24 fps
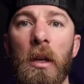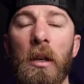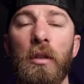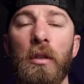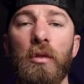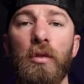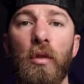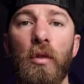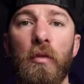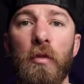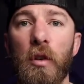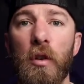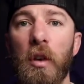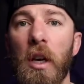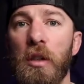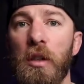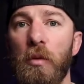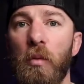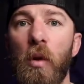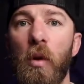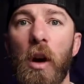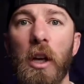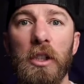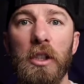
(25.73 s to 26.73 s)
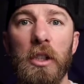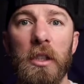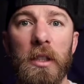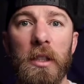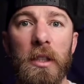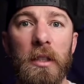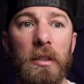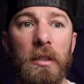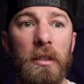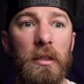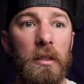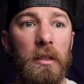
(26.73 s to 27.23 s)
So if you guys are watching
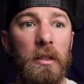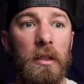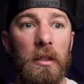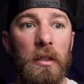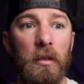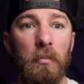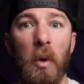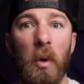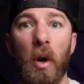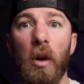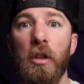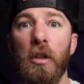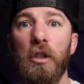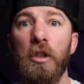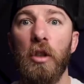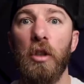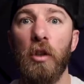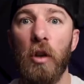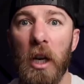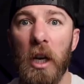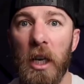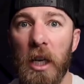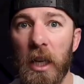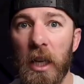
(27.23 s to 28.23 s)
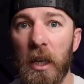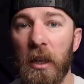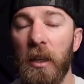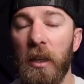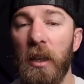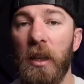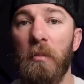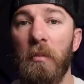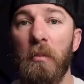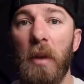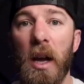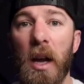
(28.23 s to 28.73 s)
this, part of training,
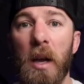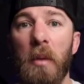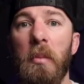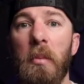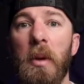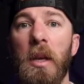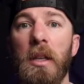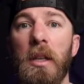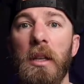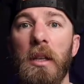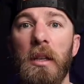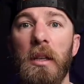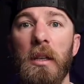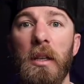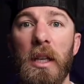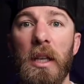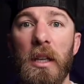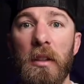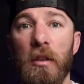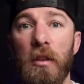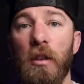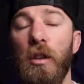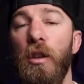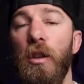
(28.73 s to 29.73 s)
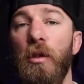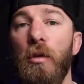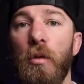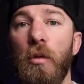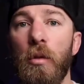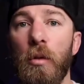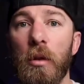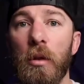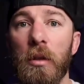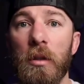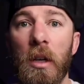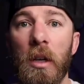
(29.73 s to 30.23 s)
in my opinion, in the Q
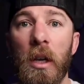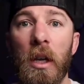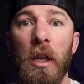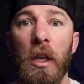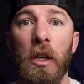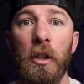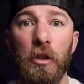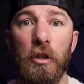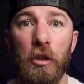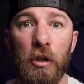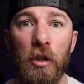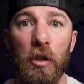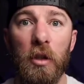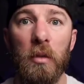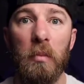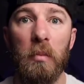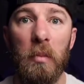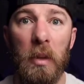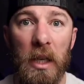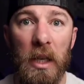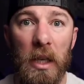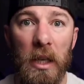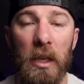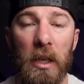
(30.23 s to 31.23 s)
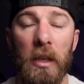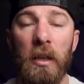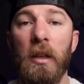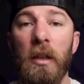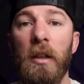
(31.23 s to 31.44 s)
course should be